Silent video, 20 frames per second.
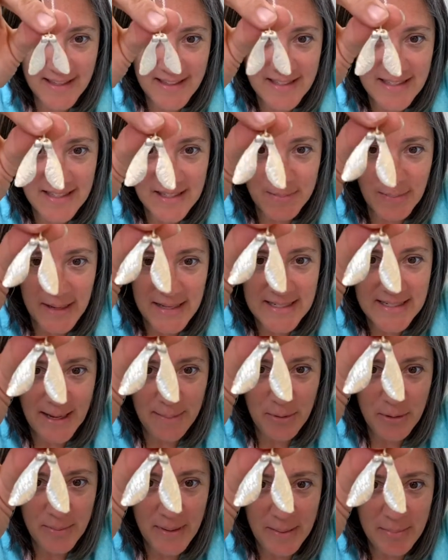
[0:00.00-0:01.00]
this is my
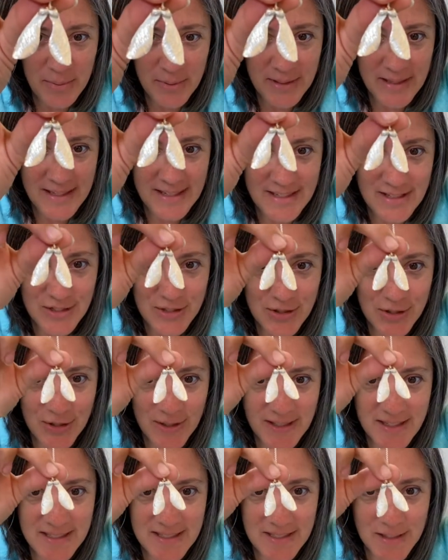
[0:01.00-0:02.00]
double maple key
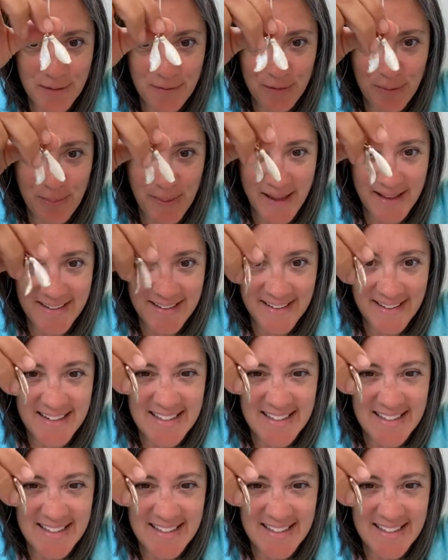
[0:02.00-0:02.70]
sterling silver pendant.